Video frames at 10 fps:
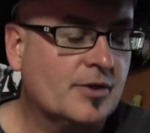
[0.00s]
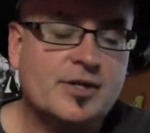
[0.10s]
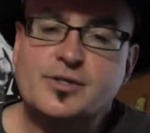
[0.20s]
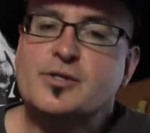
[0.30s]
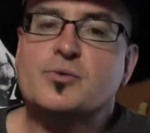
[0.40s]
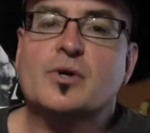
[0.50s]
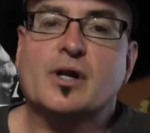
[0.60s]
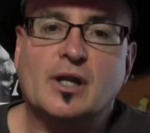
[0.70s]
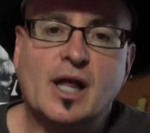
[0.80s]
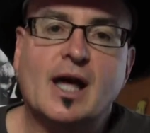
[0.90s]
This is what
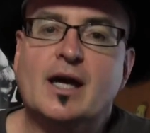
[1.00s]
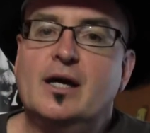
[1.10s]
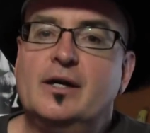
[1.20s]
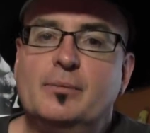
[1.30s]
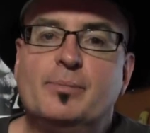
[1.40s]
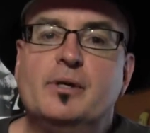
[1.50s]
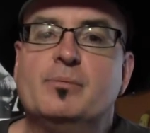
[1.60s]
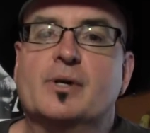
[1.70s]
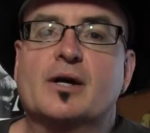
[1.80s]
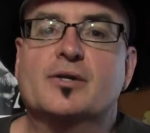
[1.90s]
a lot of
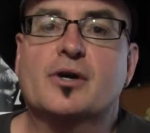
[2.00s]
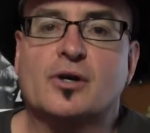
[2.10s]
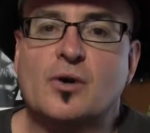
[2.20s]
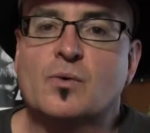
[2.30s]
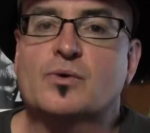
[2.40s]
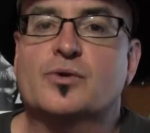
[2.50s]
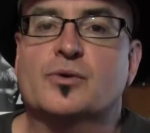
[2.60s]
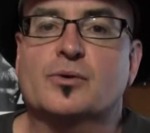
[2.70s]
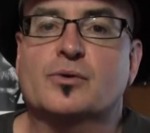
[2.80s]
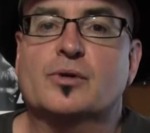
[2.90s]
people out there are going
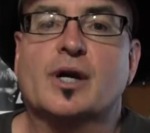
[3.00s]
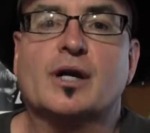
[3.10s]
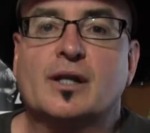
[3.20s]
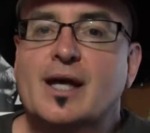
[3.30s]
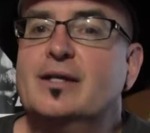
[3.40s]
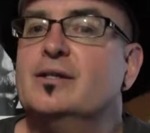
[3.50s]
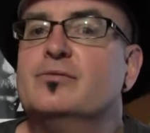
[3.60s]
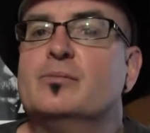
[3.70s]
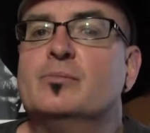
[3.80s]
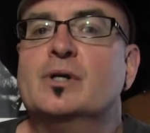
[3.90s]
through. And a lot
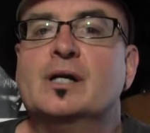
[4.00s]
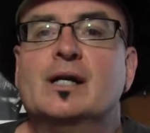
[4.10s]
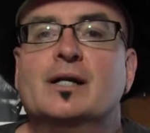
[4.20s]
of them,